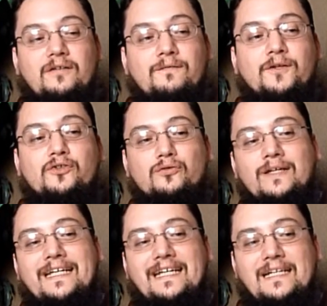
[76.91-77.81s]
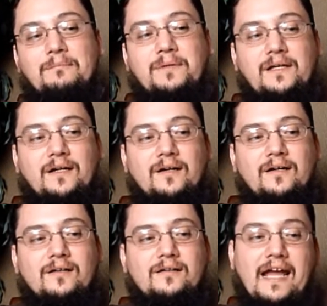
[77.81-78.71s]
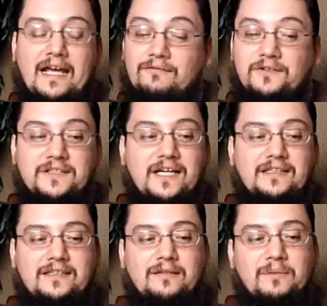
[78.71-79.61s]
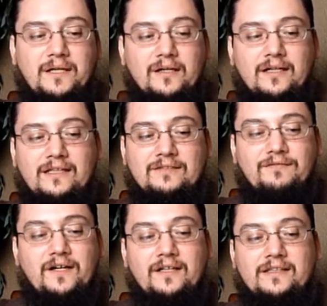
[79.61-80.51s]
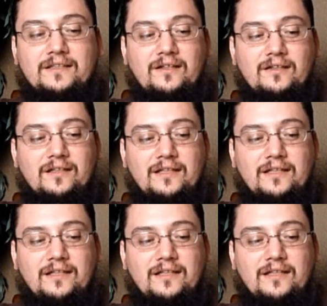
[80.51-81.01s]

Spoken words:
for drinking beer and for tasting beer, it's very solid.